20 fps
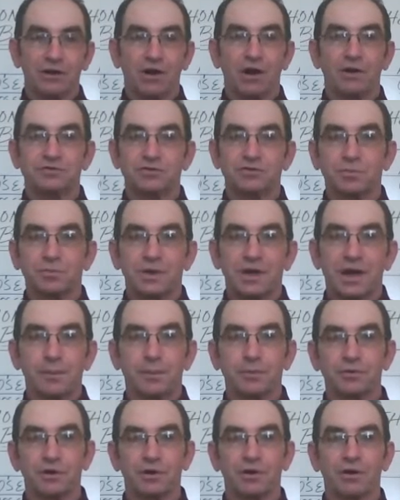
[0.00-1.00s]
could also be
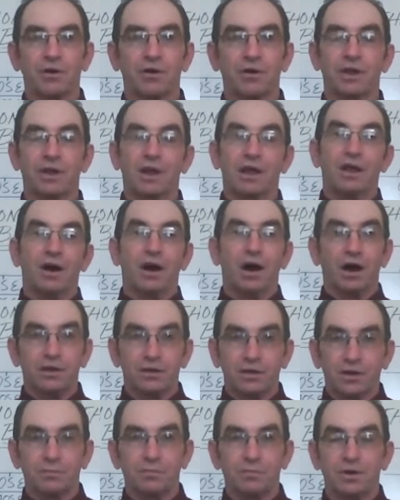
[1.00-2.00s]
able to learn a
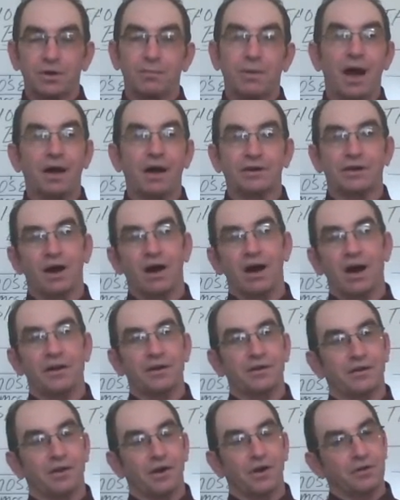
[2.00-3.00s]
little bit about
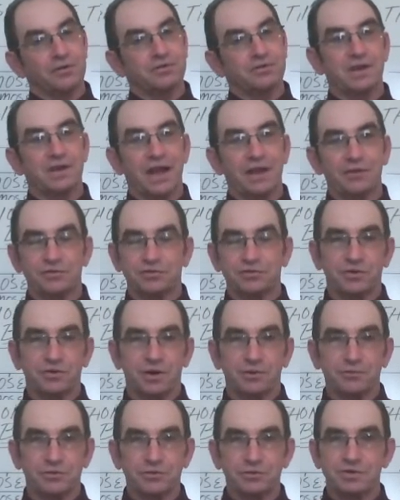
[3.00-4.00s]
God and to understand the
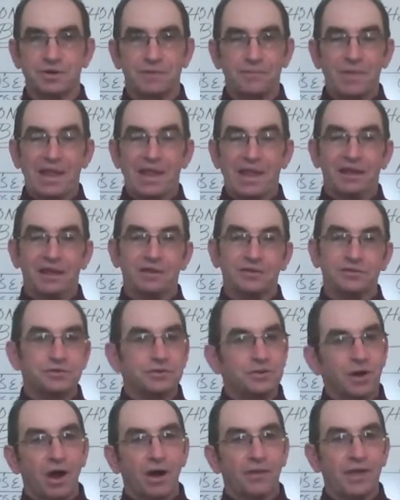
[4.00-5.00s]
scriptures. It's
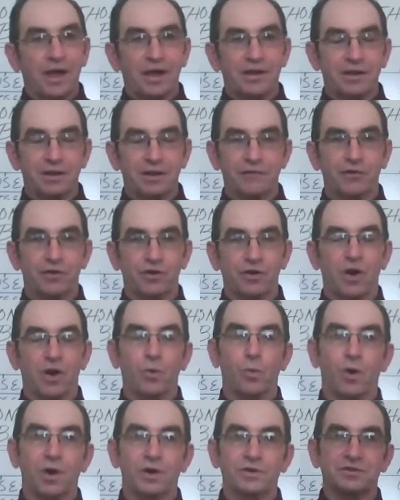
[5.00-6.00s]
not that
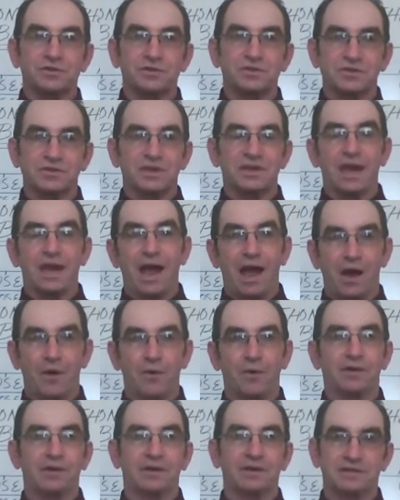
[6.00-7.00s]
difficult once you see
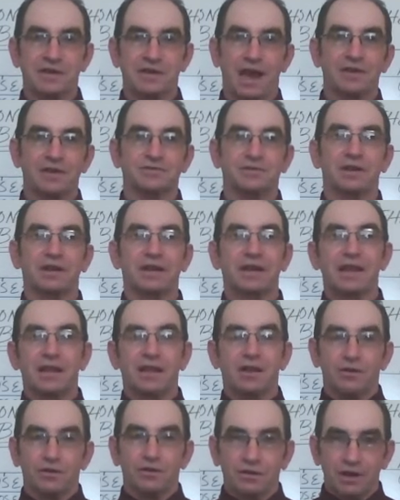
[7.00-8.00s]
how it is actually
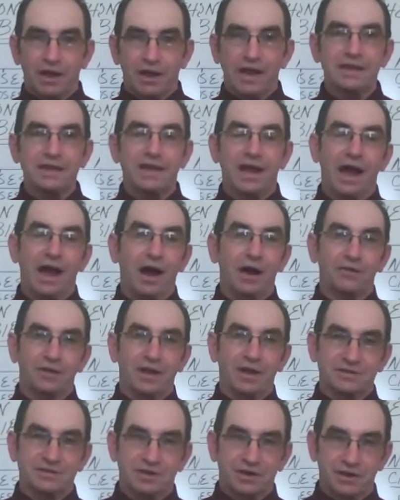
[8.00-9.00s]
laid out
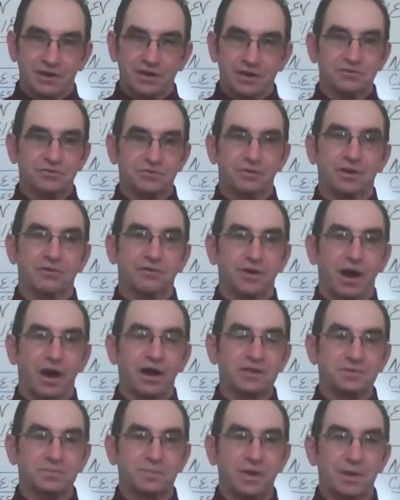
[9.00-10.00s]
as a history of
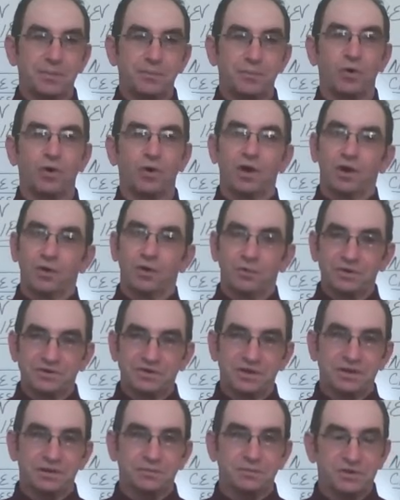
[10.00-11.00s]
God's people. We
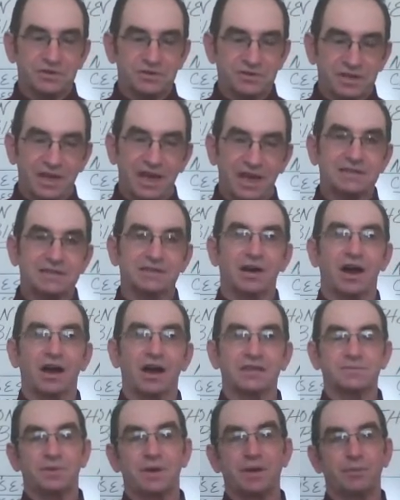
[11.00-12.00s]
see the mistakes
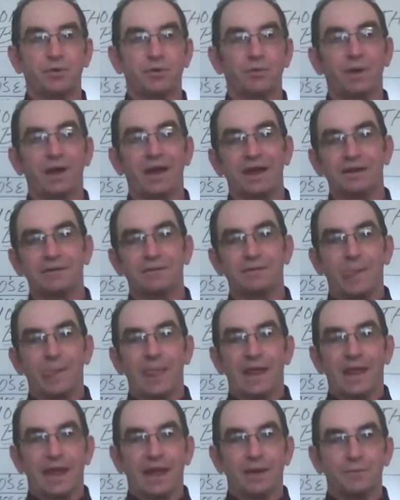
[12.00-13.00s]
God's people made,
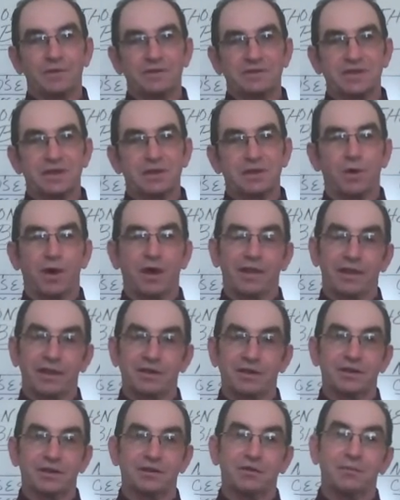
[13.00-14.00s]
and we see what
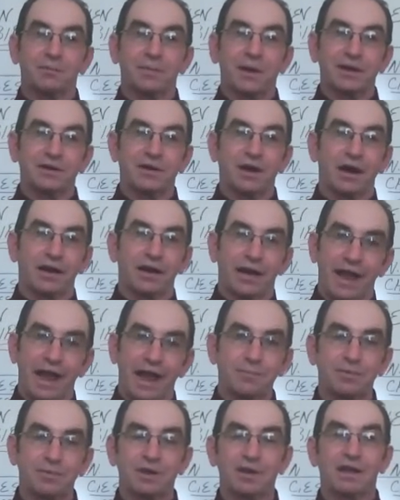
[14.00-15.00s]
they did that made God
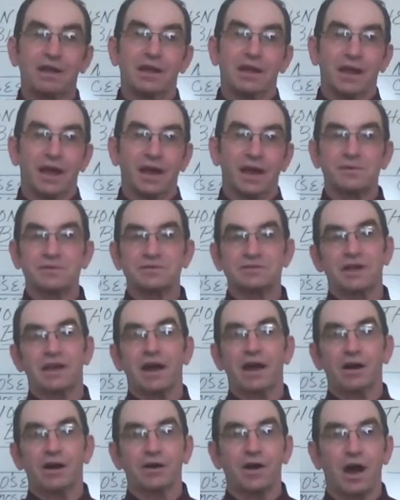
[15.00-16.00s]
happy, and we see
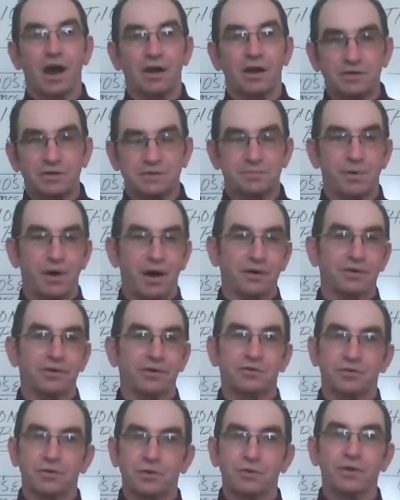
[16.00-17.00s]
how God responded
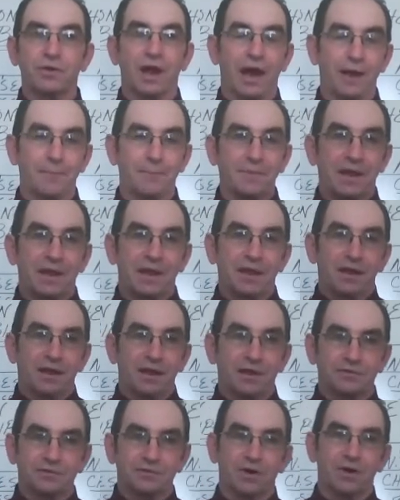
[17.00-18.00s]
to that.
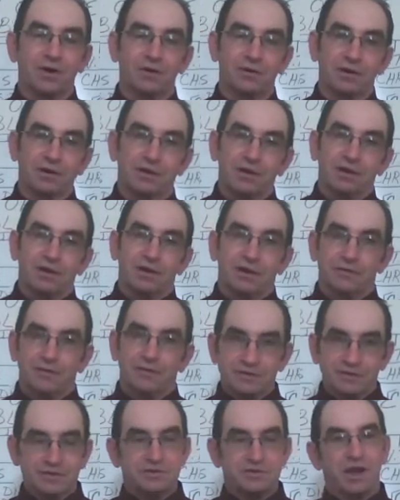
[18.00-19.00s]
And so if
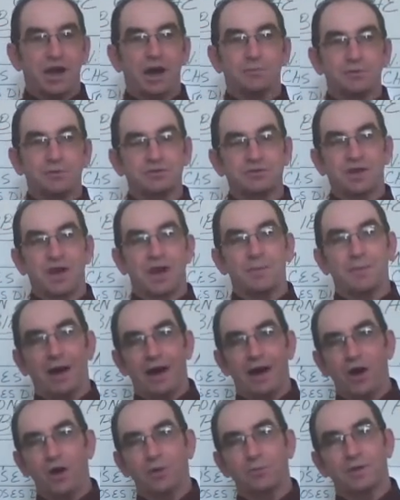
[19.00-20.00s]
this has helped you some,
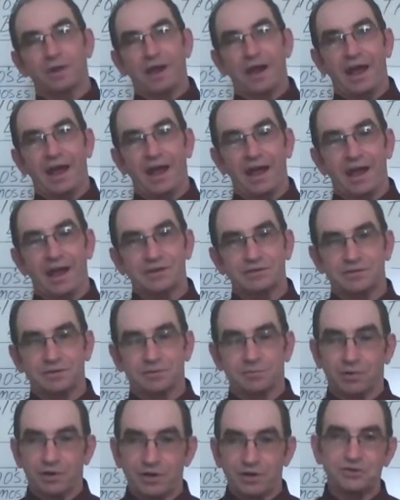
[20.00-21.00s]
I hope that it
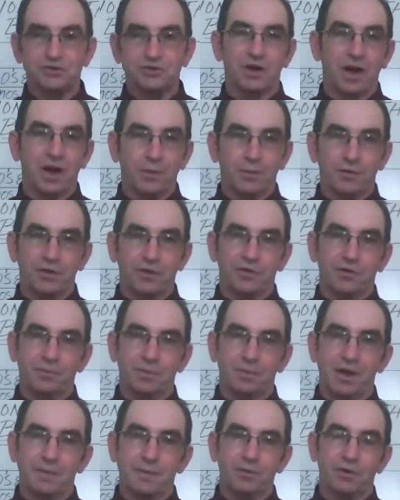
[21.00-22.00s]
has. Please share it with other
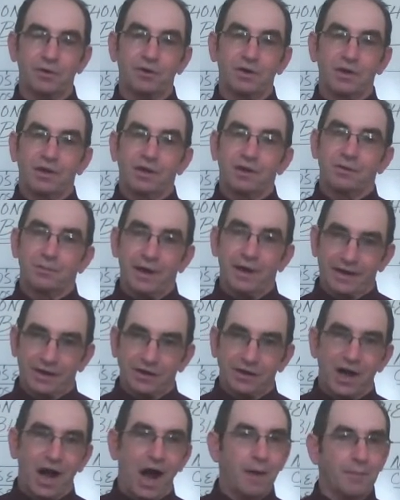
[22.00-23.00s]
people. Make
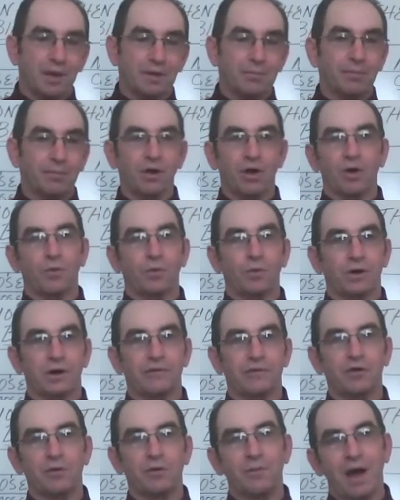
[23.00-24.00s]
a comment below
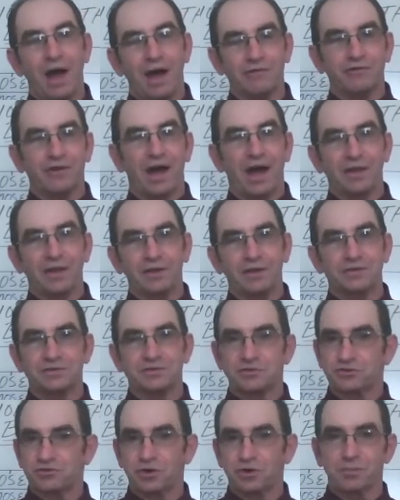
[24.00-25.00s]
wherever you might find
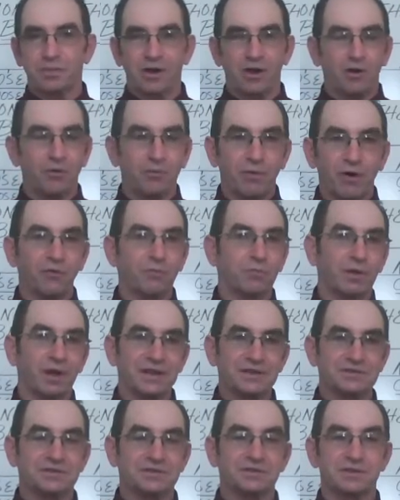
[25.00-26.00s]
this. It should be on both
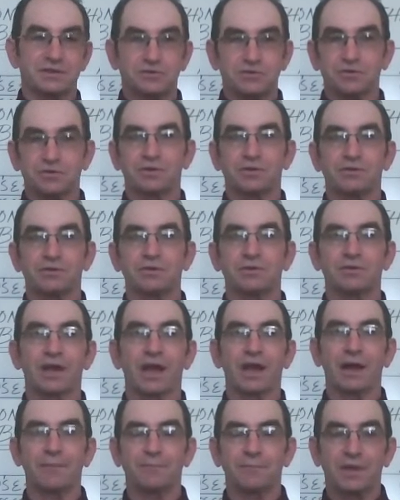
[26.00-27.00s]
places that you can do
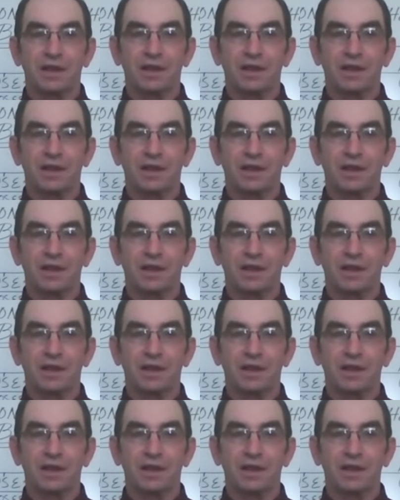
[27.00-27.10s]
that,